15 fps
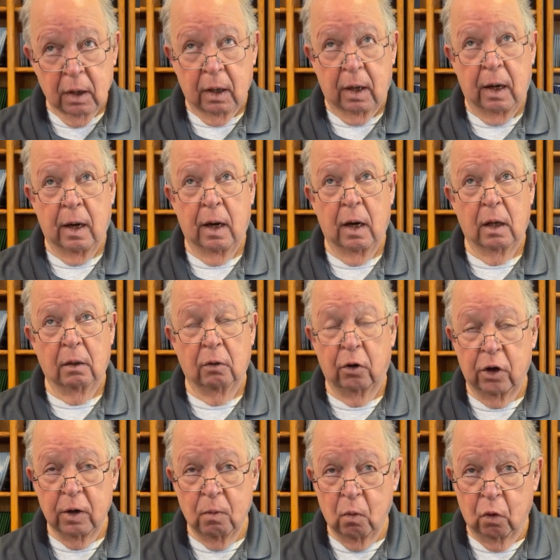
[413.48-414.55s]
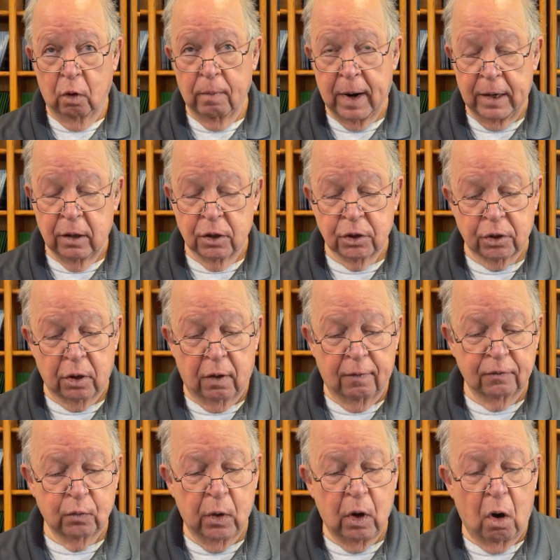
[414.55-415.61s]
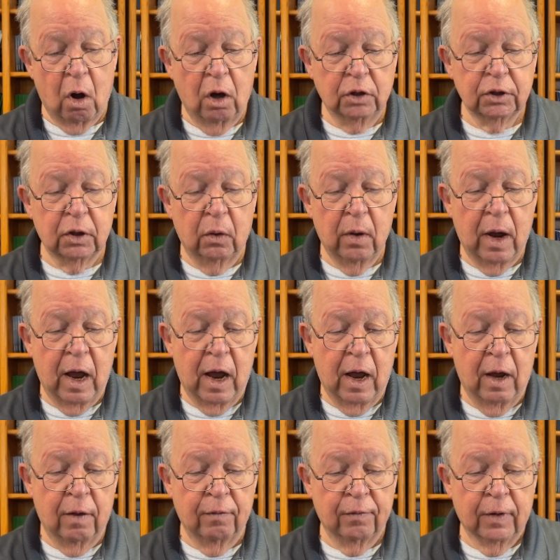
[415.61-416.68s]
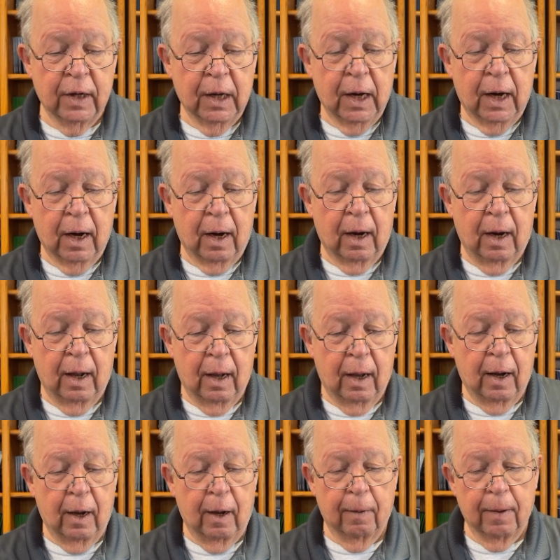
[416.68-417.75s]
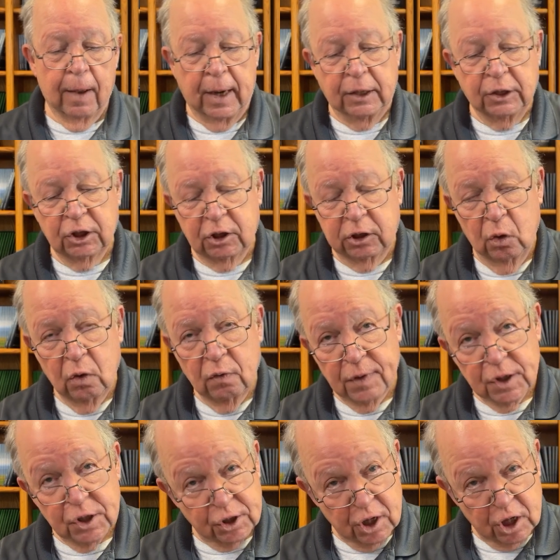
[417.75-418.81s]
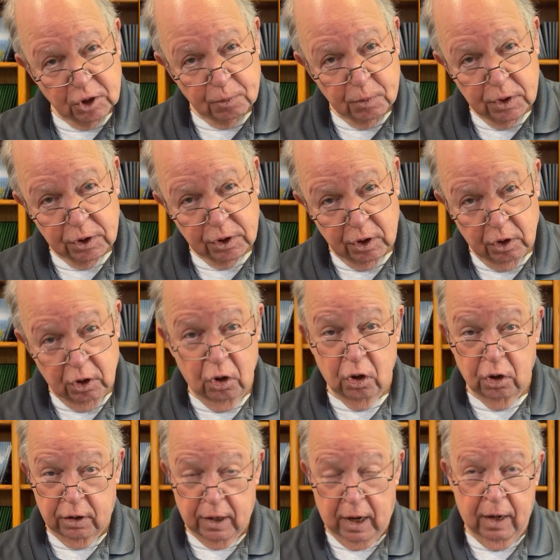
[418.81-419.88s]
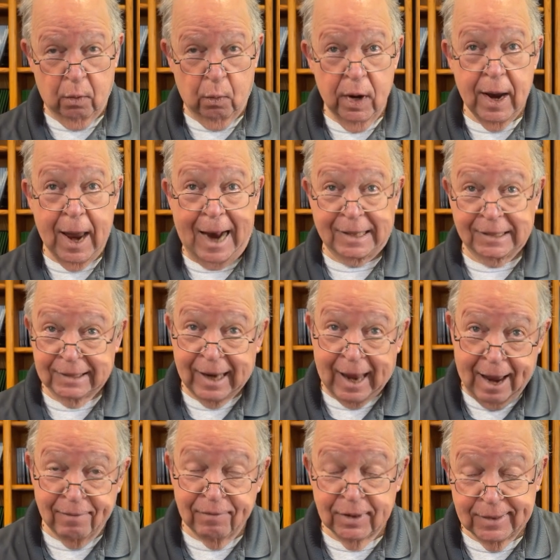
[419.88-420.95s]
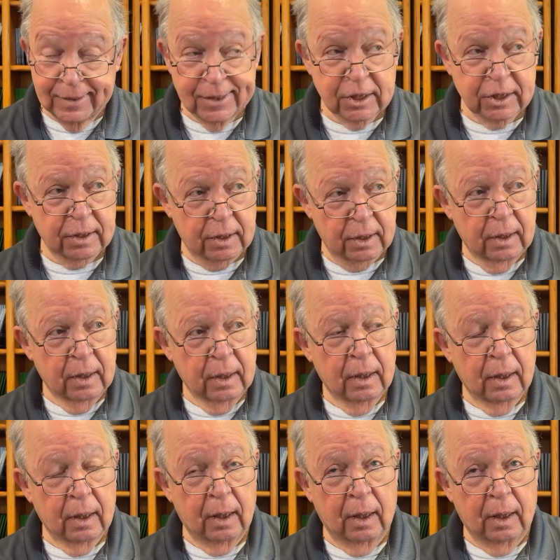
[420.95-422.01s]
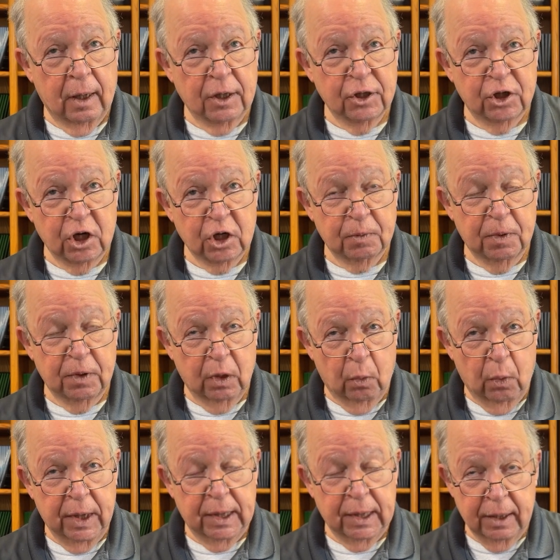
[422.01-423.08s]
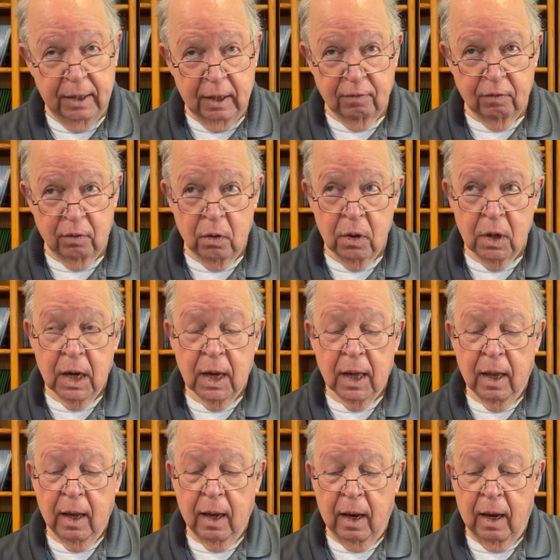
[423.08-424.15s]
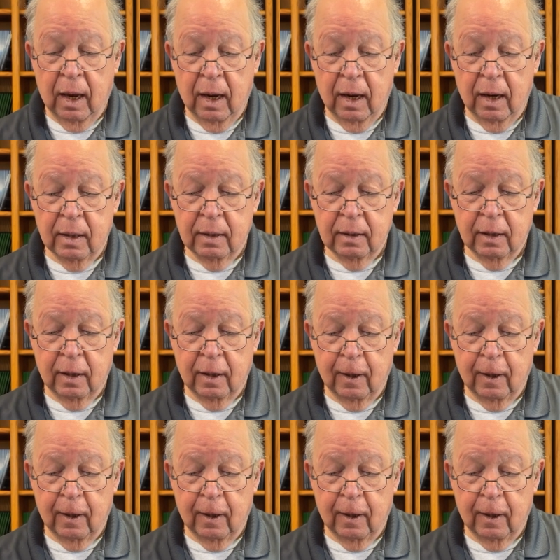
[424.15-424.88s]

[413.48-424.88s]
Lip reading: and learning more about yourselves. We also have a slew of assessments that you could take. We actually have the DISC assessment that we can give you, and